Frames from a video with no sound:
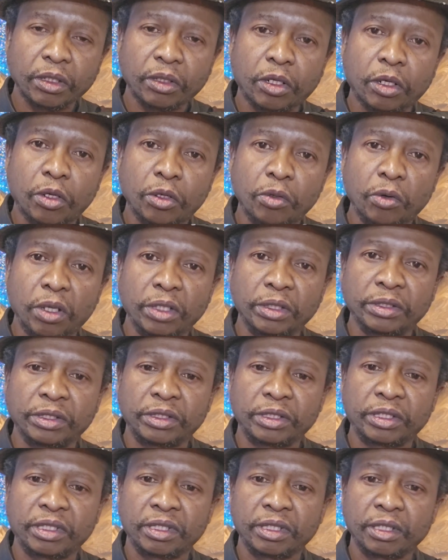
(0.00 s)

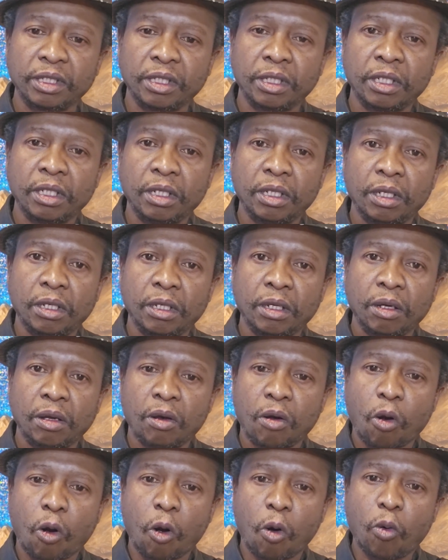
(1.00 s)
gluons
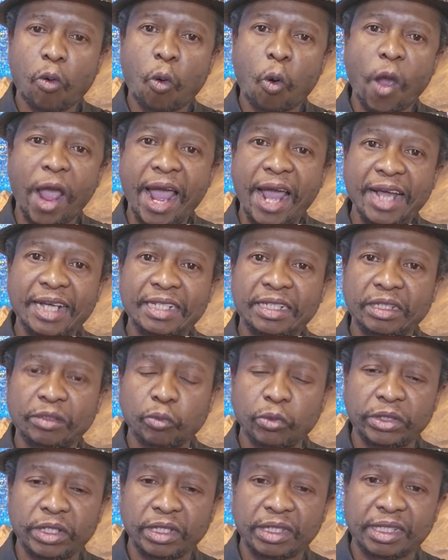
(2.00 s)
or quarks
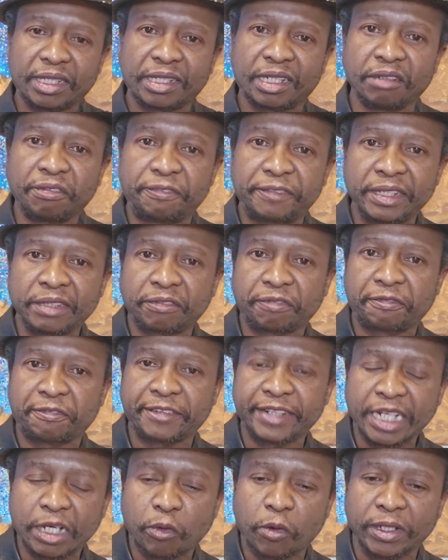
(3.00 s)
with a different
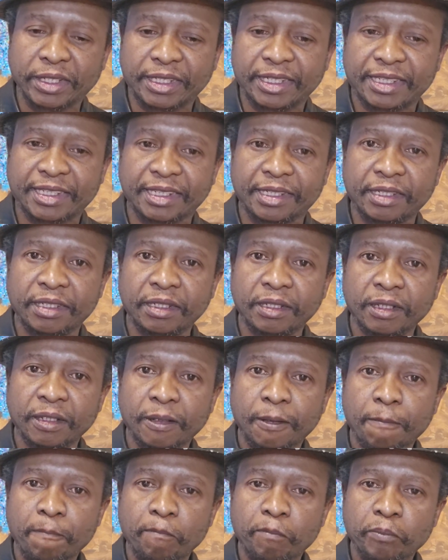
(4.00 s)
frequency
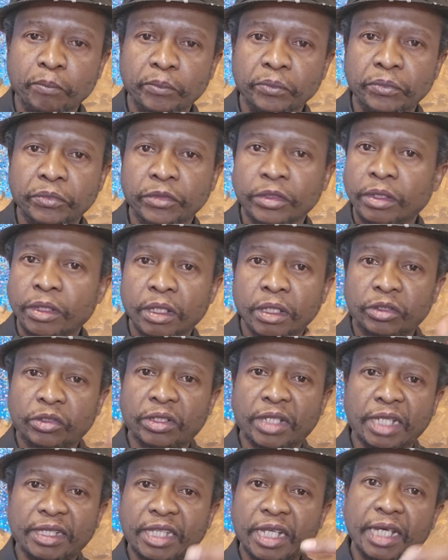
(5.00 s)
so
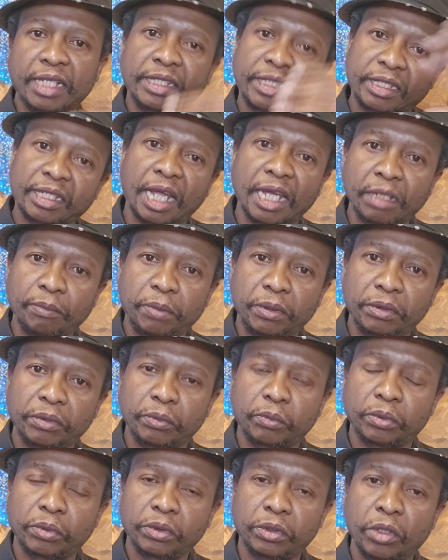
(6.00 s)
that they are
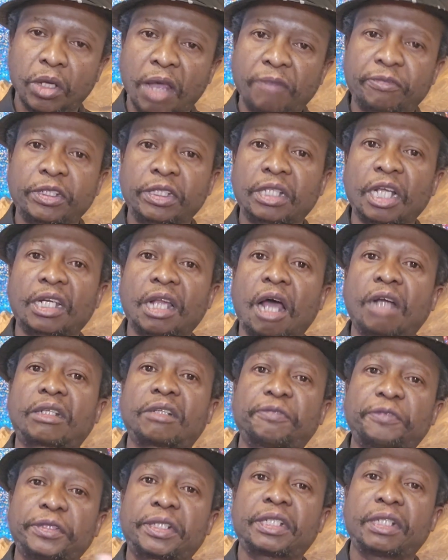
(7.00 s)
stable. You have to start
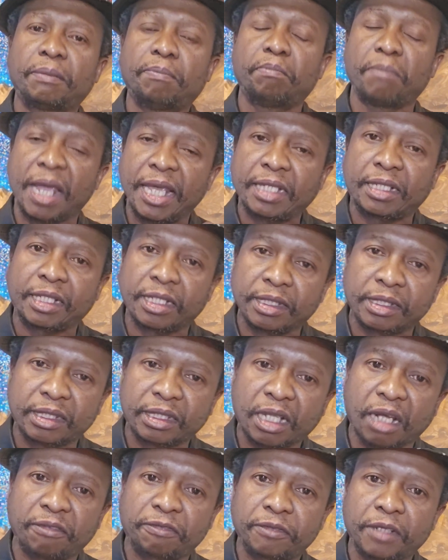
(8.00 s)
artificially making
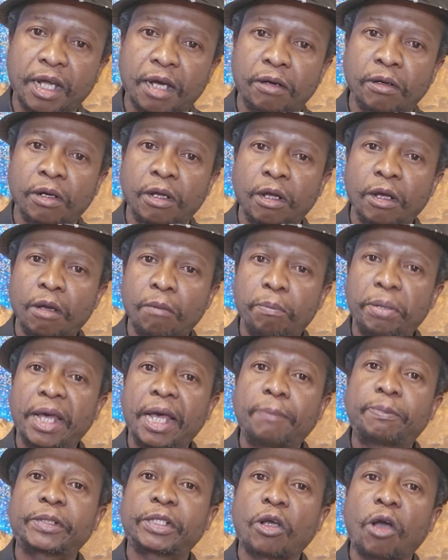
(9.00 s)
stuff now.
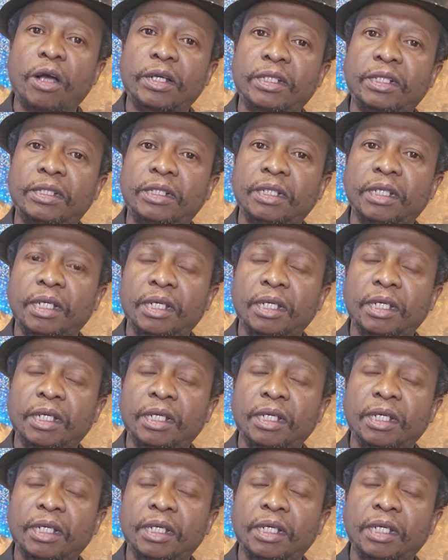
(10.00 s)
Perhaps God